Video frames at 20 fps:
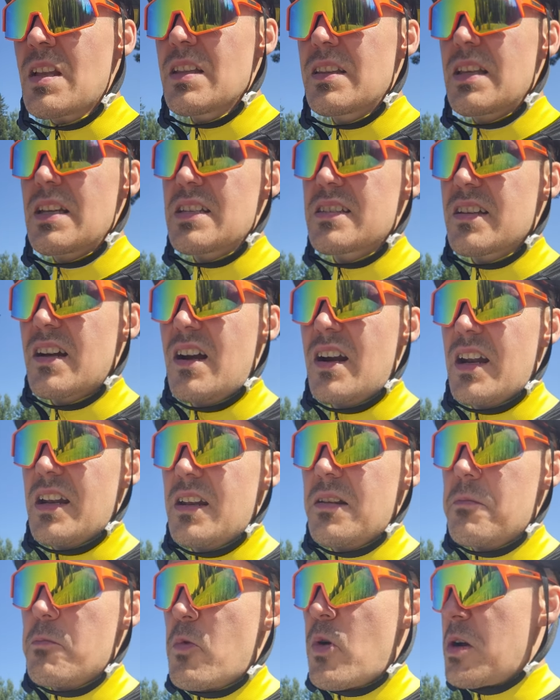they started
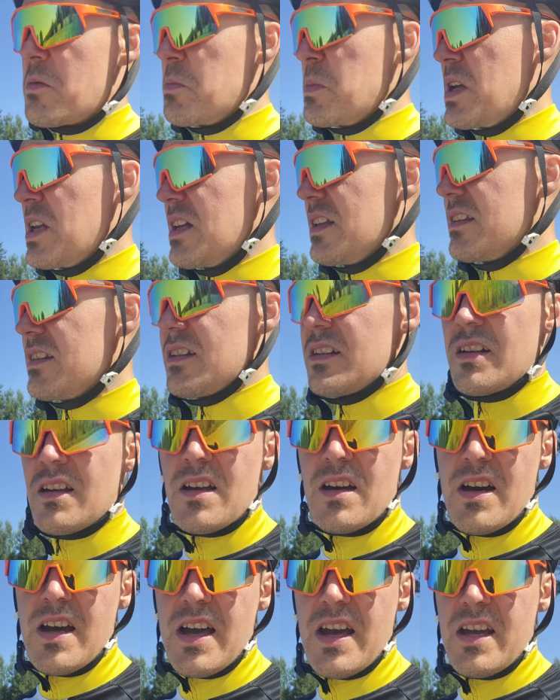at one minute
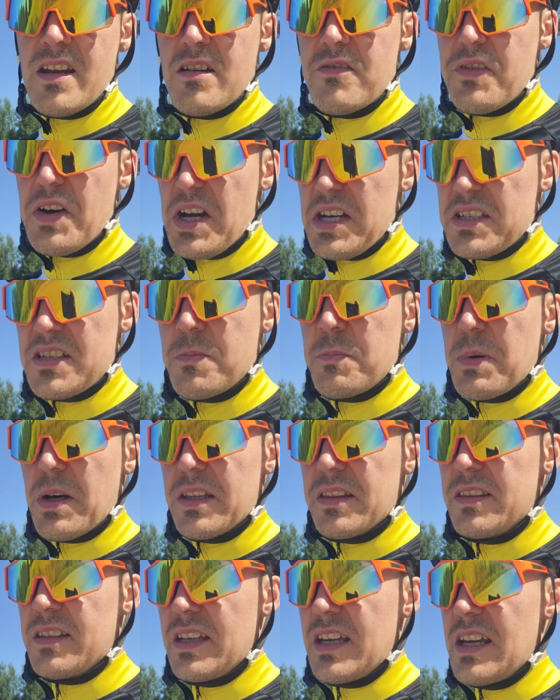ahead of us,
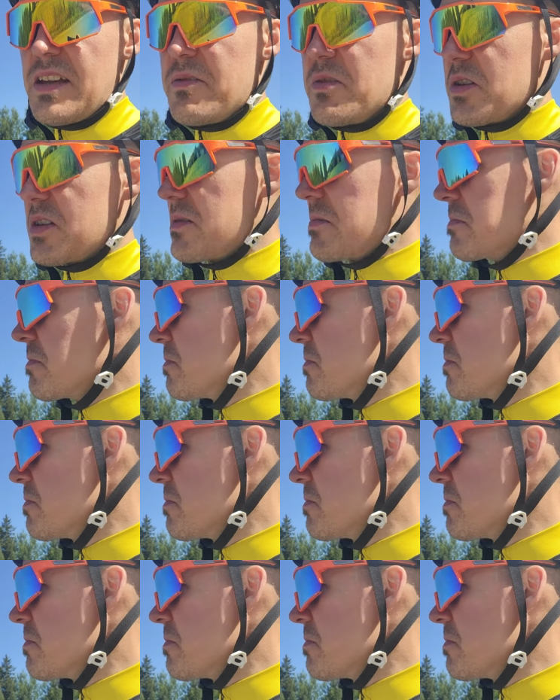but they was